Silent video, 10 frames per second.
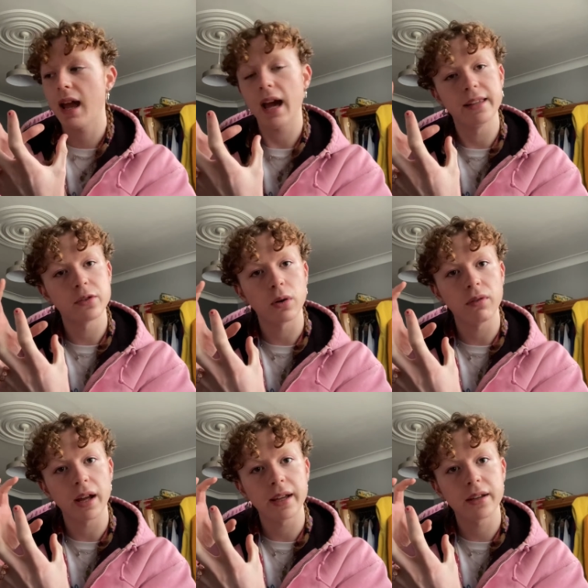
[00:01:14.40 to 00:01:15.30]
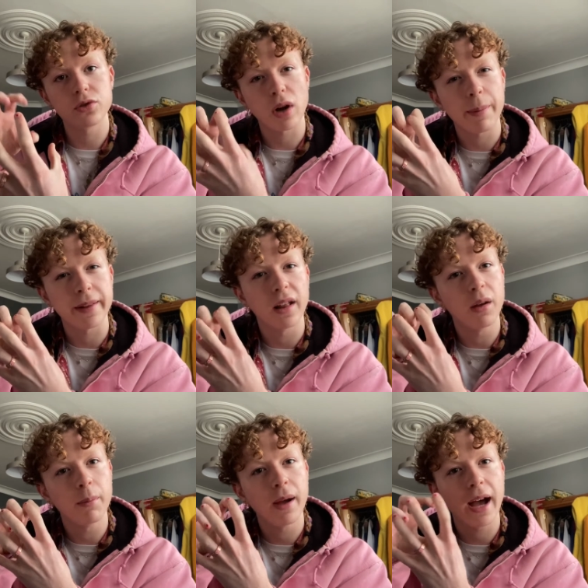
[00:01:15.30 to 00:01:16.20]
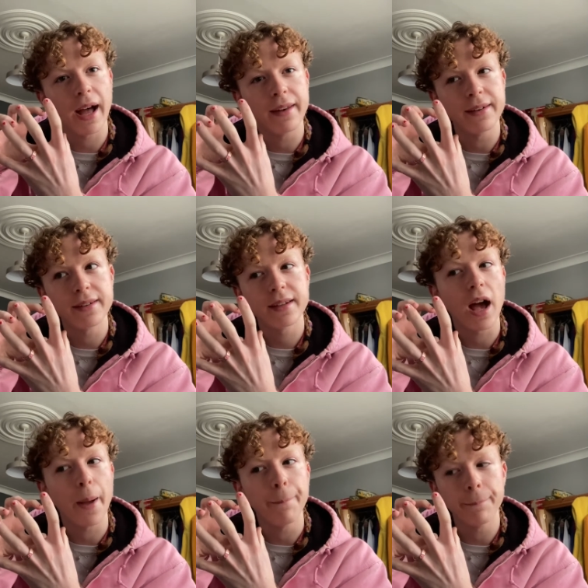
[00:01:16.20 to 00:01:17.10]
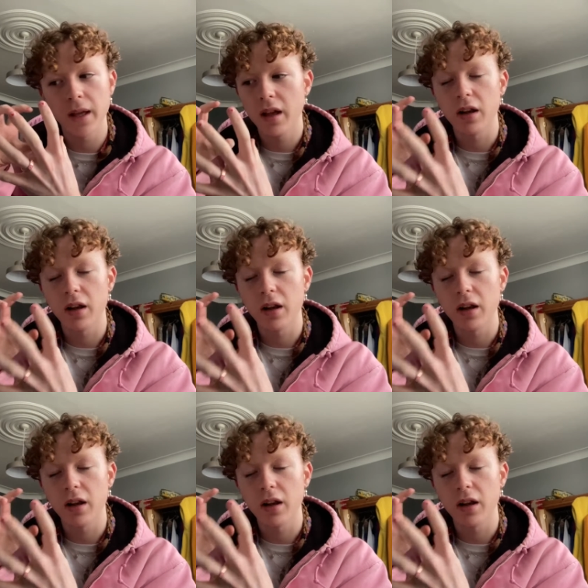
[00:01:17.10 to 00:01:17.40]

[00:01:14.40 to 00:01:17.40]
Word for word: and sort of like trapping them and um,